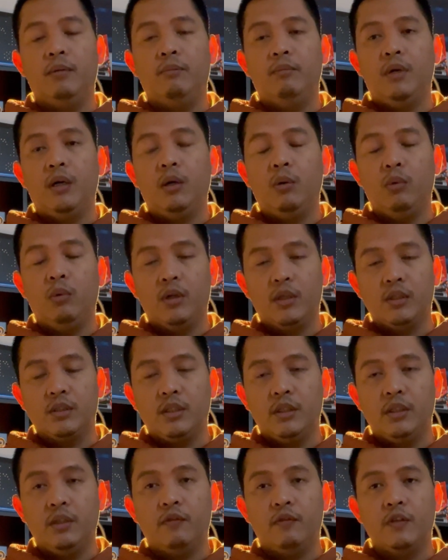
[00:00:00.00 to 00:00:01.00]
what is
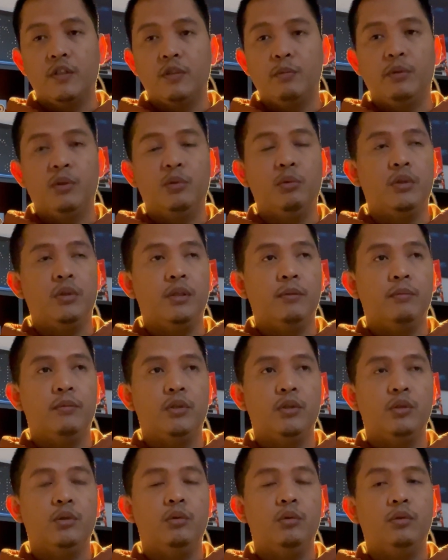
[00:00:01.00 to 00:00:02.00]
the difference between them
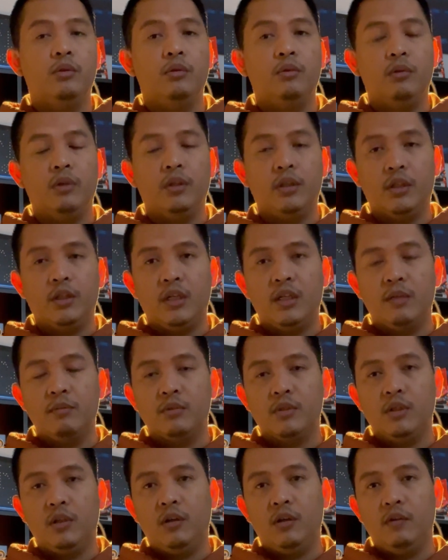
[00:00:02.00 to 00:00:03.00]
two in
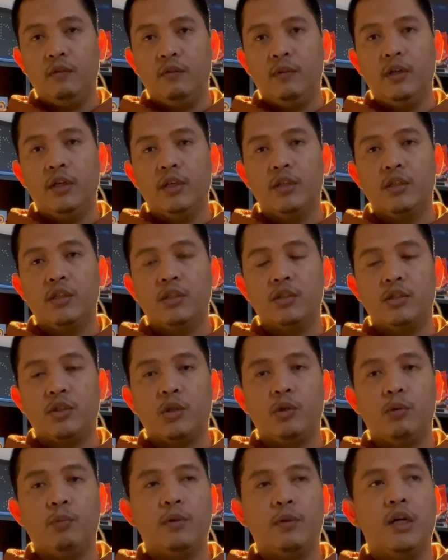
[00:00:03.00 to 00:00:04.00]
terms of
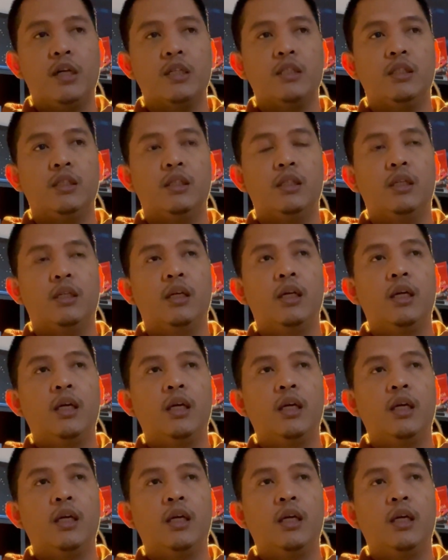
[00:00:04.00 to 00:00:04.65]
sterile processing.